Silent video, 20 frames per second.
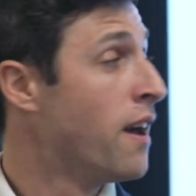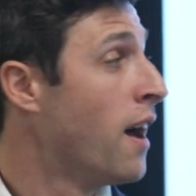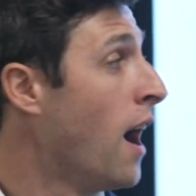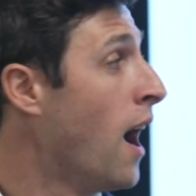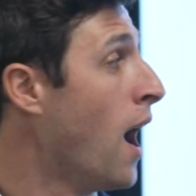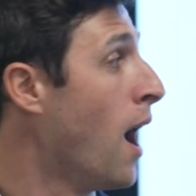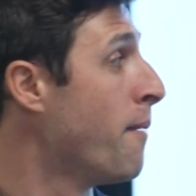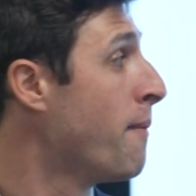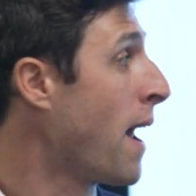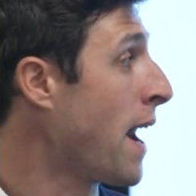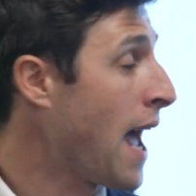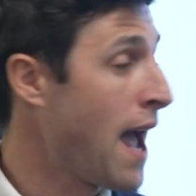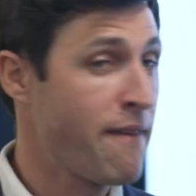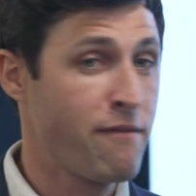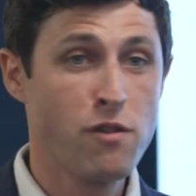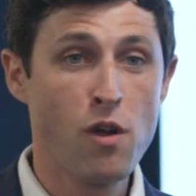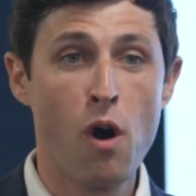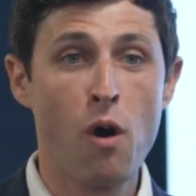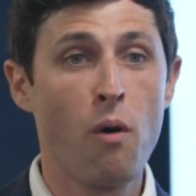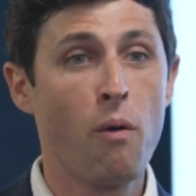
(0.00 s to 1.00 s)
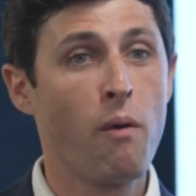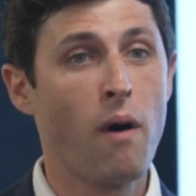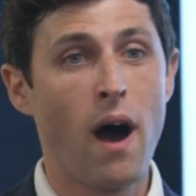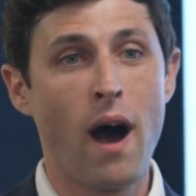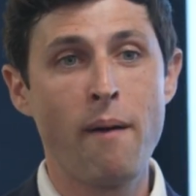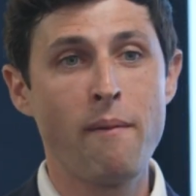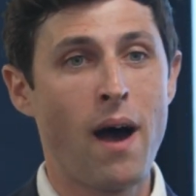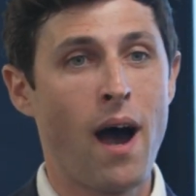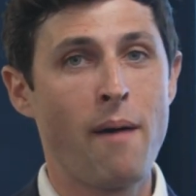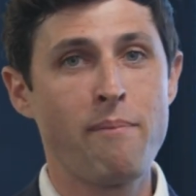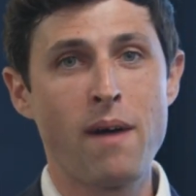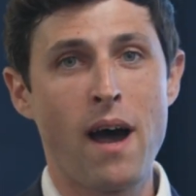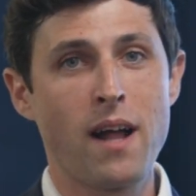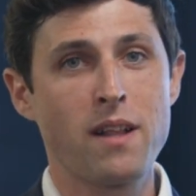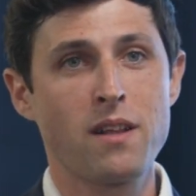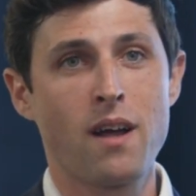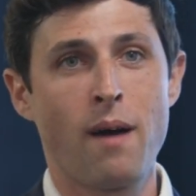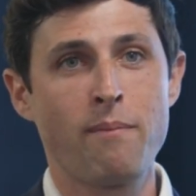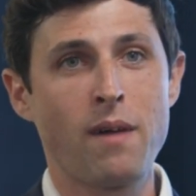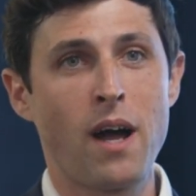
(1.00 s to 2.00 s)
And I have I'm
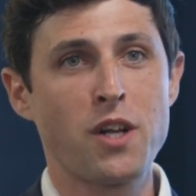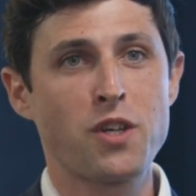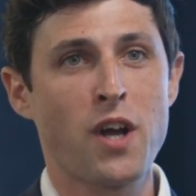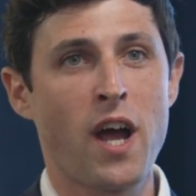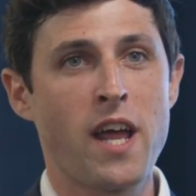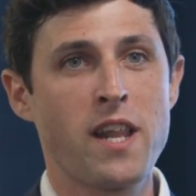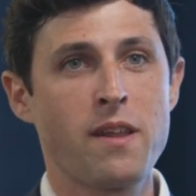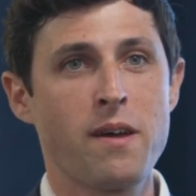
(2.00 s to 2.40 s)
not trying